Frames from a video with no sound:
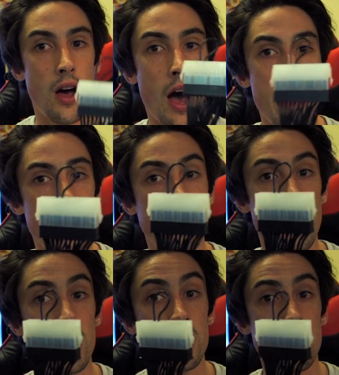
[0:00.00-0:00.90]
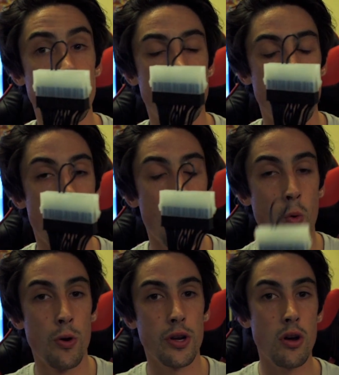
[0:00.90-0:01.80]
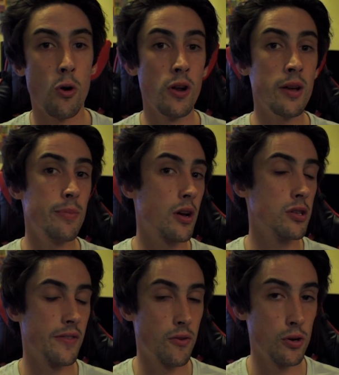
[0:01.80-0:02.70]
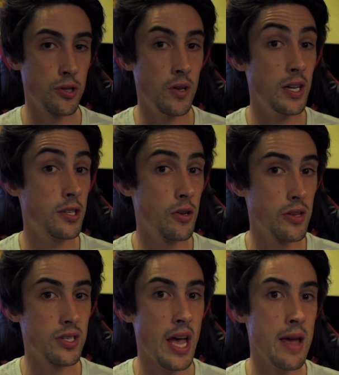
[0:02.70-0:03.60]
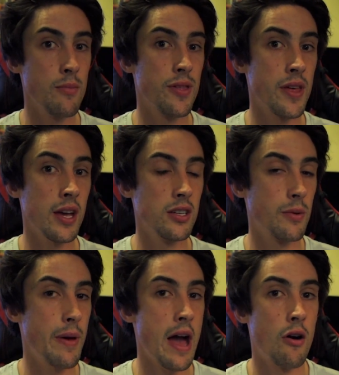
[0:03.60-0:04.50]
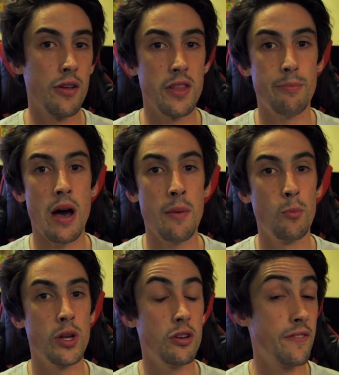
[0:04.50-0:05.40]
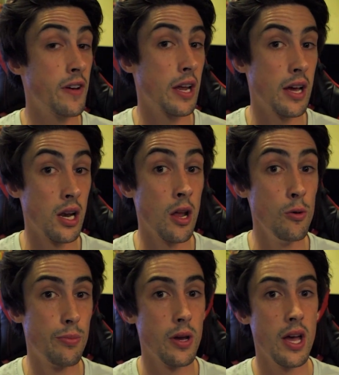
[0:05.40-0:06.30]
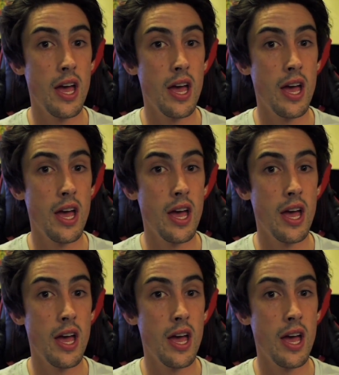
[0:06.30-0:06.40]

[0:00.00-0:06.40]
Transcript: I have this from my water cooling because of course you need to do the same thing to power on the pump when you're filling a loop,